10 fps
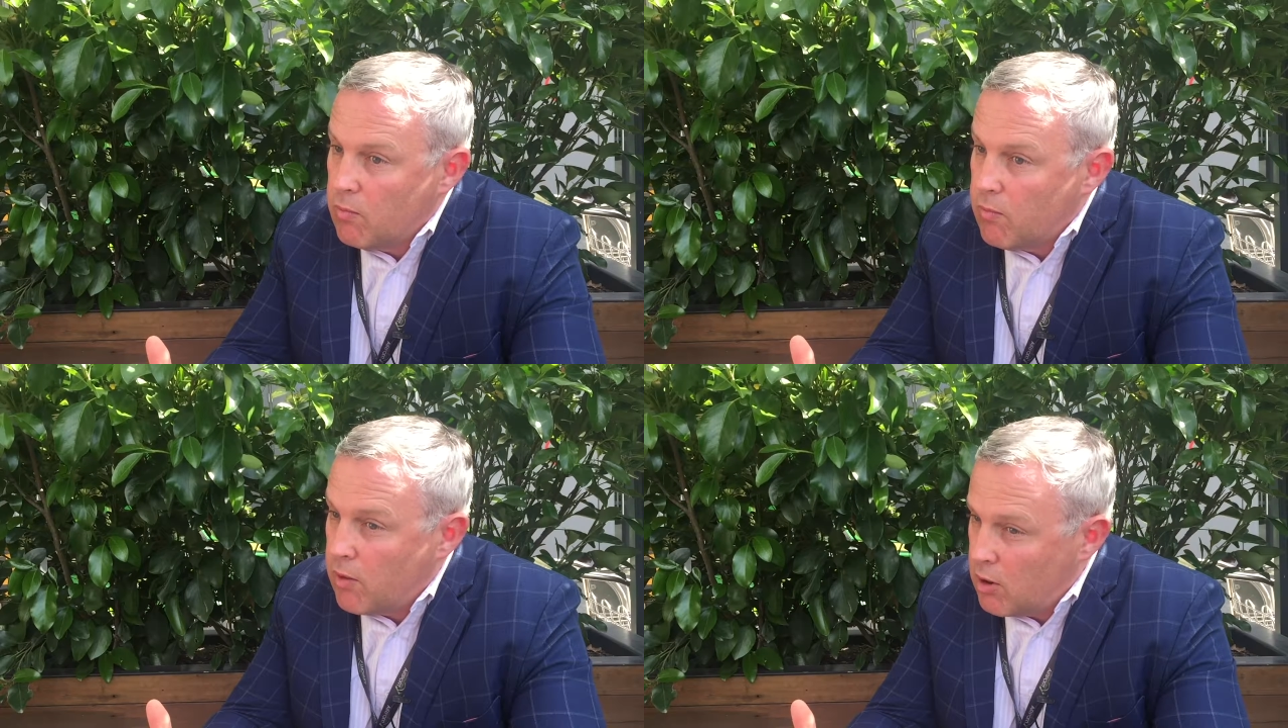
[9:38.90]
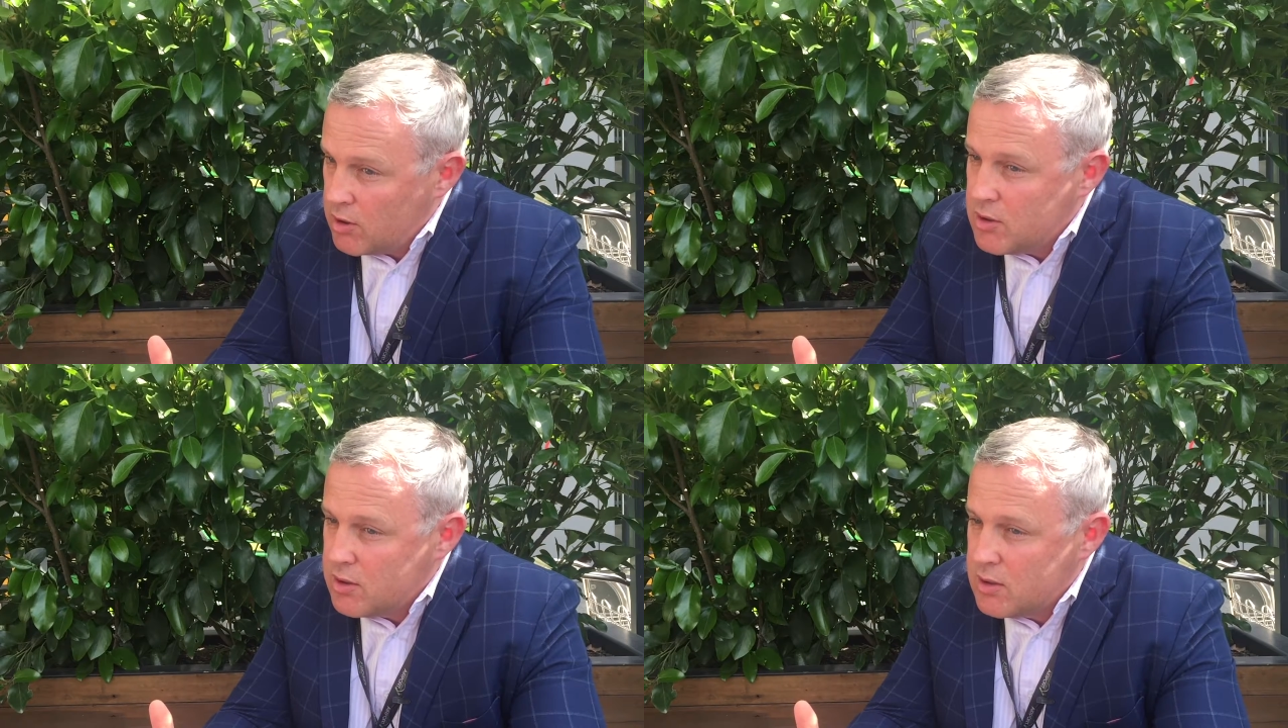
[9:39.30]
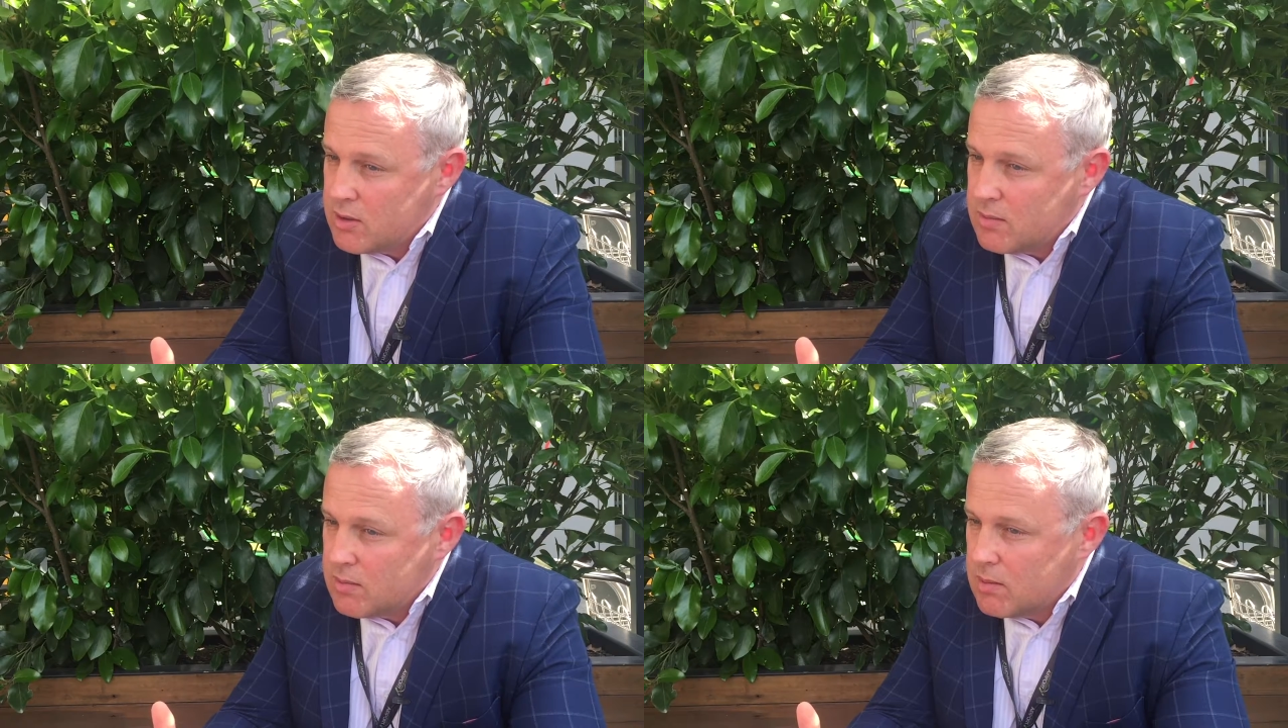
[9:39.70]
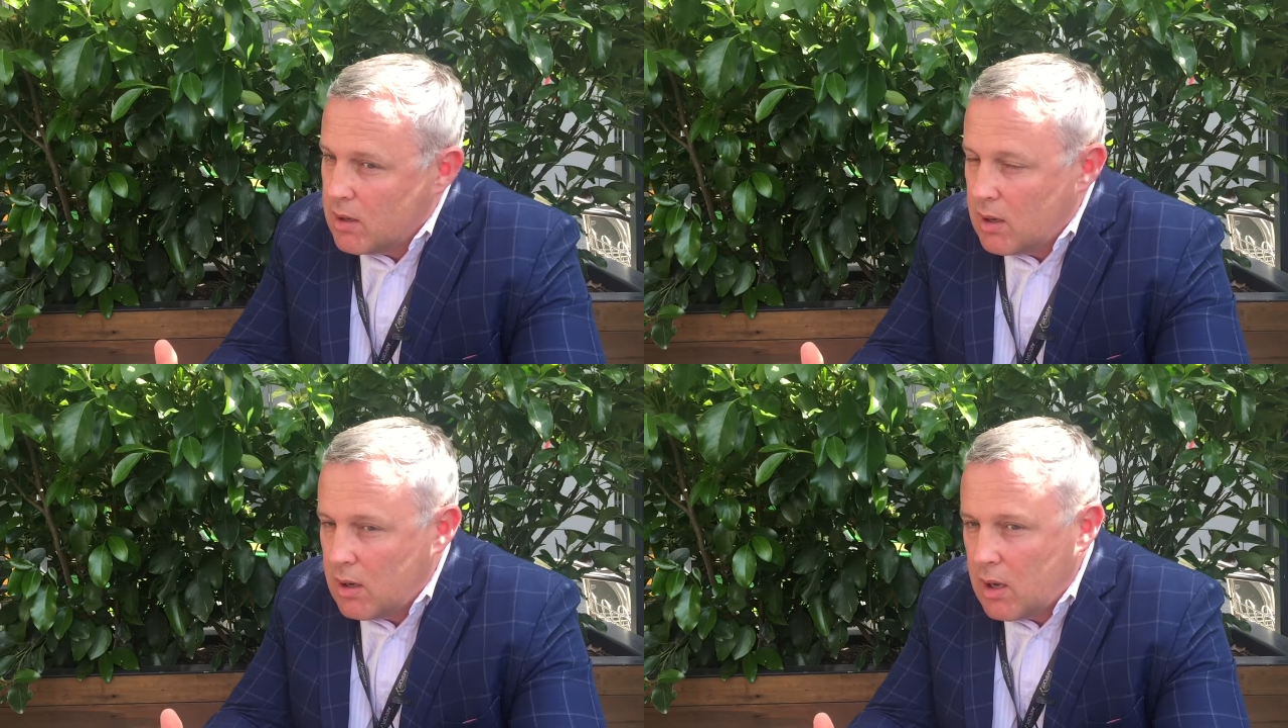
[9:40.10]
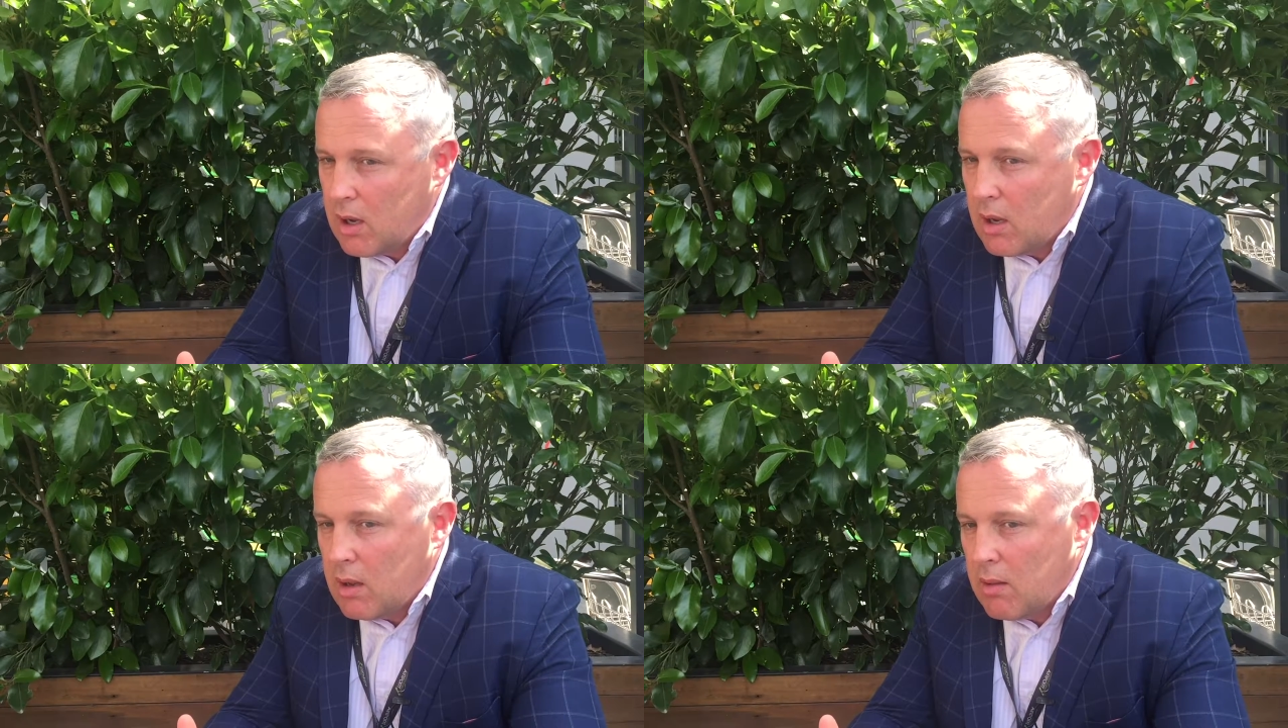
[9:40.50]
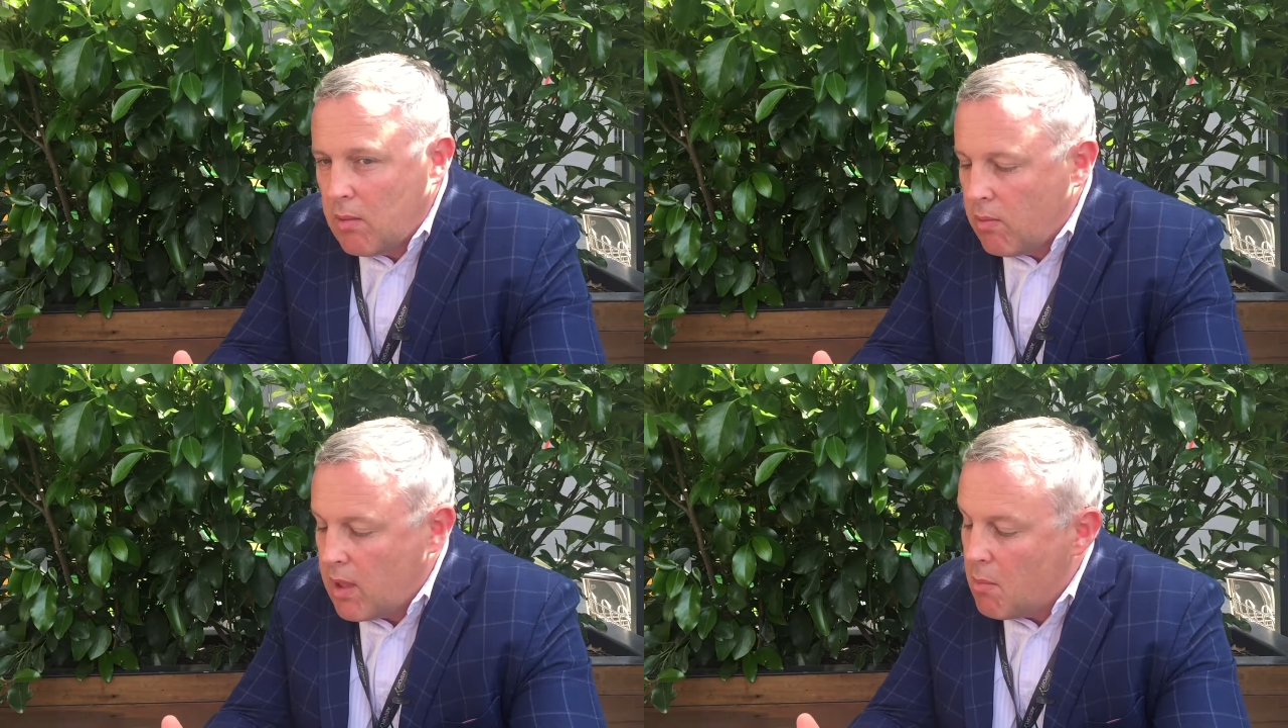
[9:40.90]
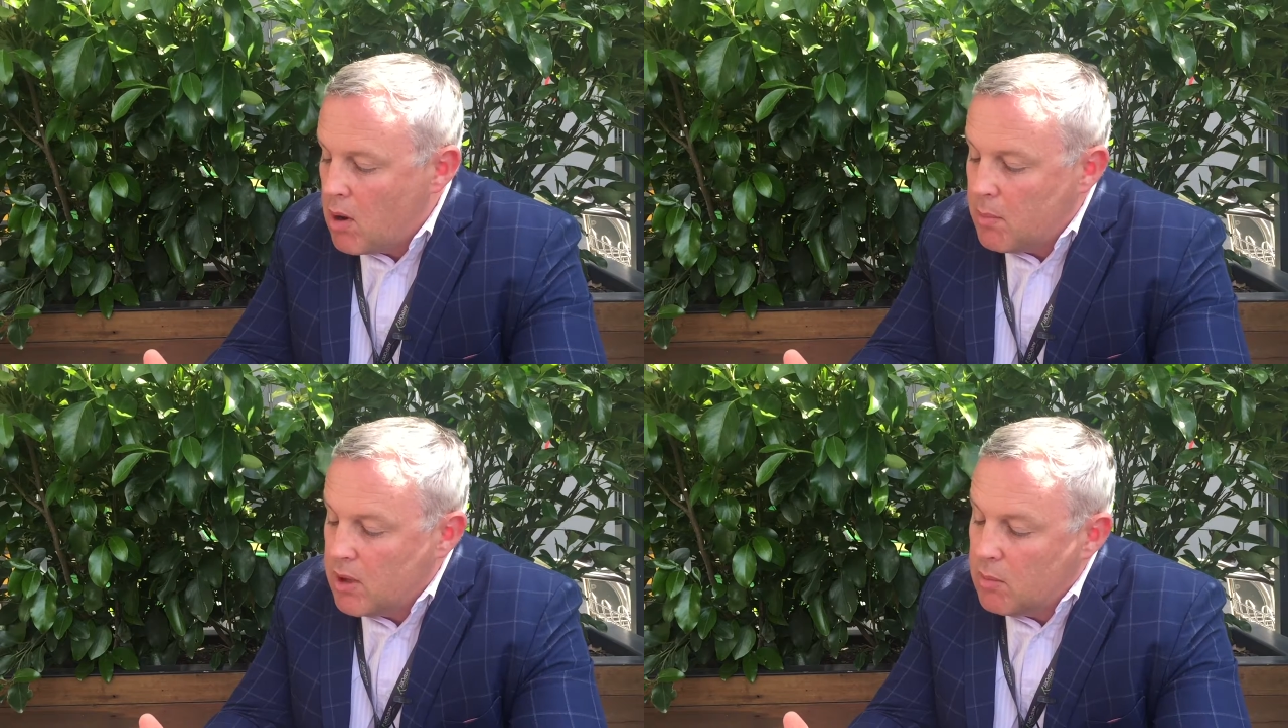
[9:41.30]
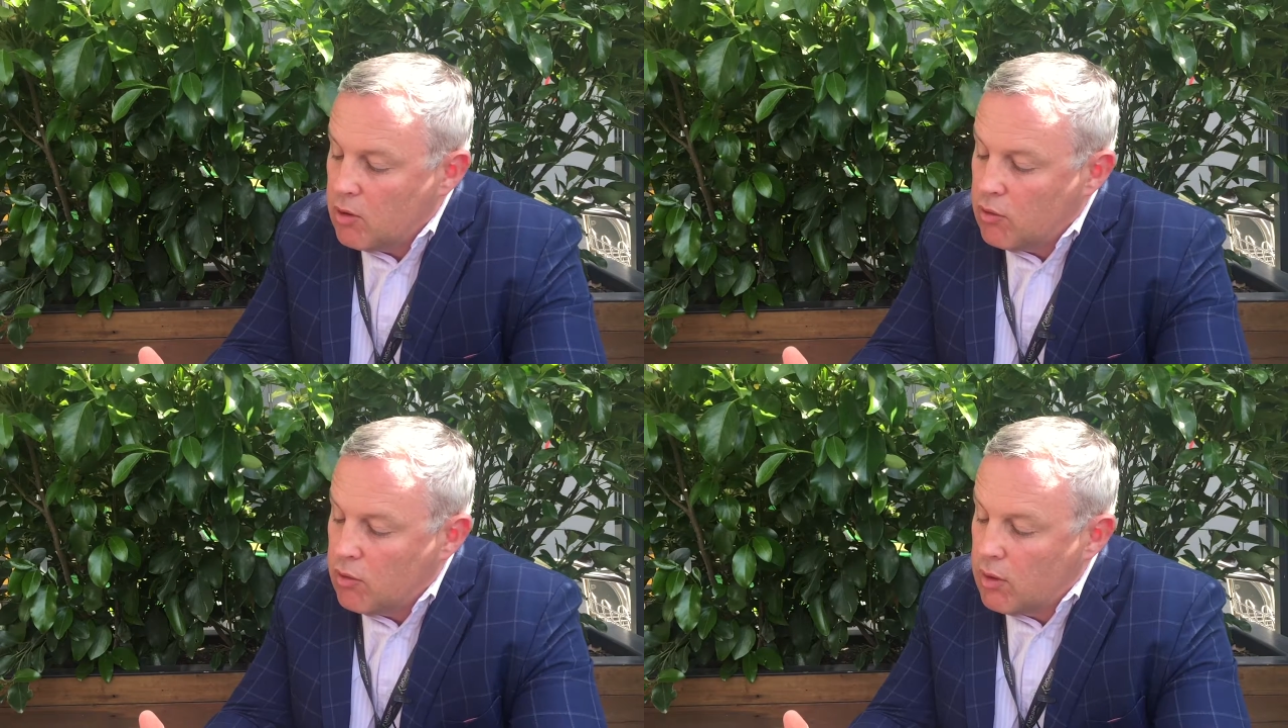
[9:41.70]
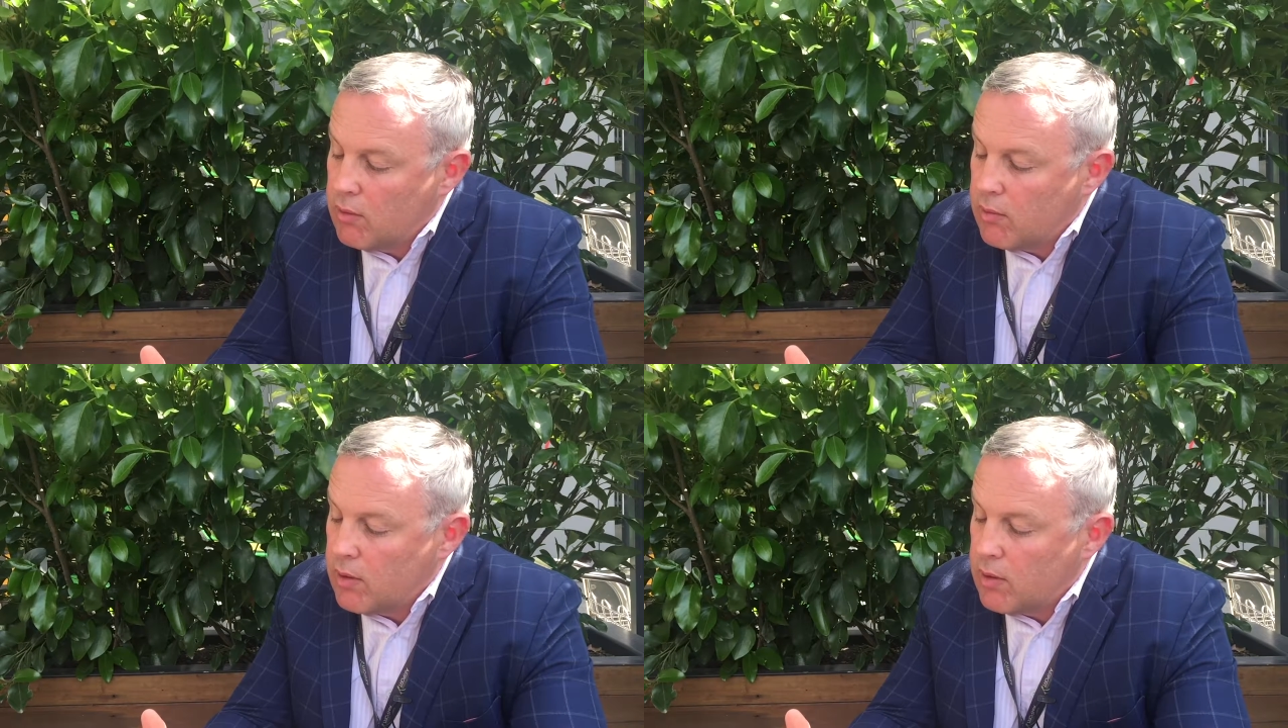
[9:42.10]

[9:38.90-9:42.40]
forests that might be a mixture of